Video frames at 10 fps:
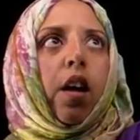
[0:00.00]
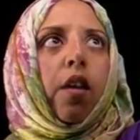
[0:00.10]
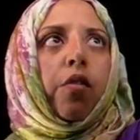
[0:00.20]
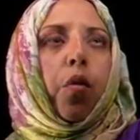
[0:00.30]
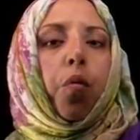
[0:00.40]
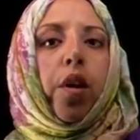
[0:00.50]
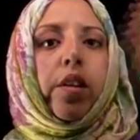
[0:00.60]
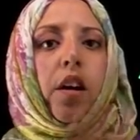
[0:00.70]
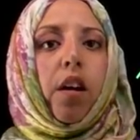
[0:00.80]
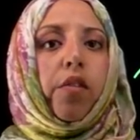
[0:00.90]
of
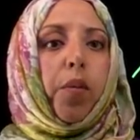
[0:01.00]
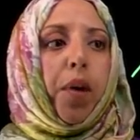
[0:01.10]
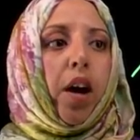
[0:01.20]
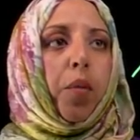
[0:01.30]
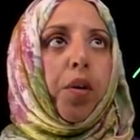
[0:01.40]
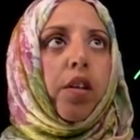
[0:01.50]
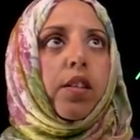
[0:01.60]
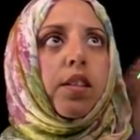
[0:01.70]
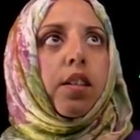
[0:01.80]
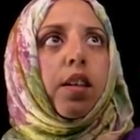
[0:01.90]
one of the pi
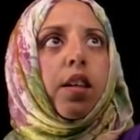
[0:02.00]
bonds.